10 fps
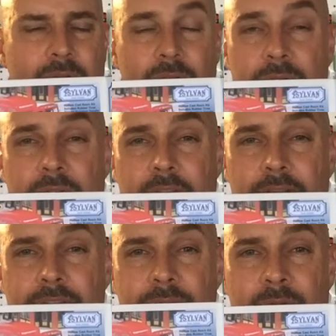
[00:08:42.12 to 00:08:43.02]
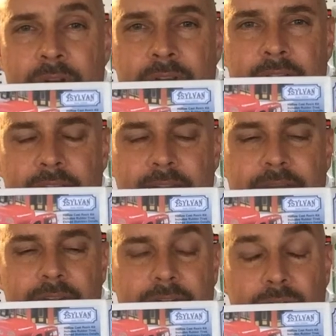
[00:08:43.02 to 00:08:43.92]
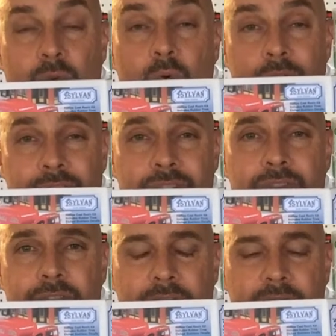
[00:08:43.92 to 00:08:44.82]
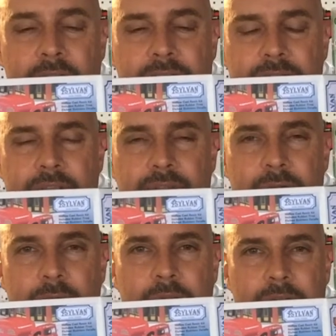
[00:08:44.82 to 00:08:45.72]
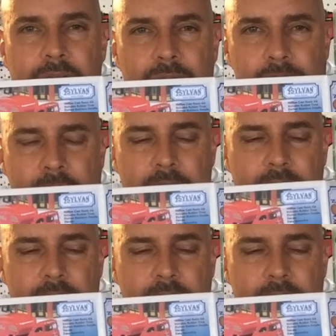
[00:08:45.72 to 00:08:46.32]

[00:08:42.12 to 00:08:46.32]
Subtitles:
the owner definitely wanted to have an orangish looking red, so that's what we're going to do.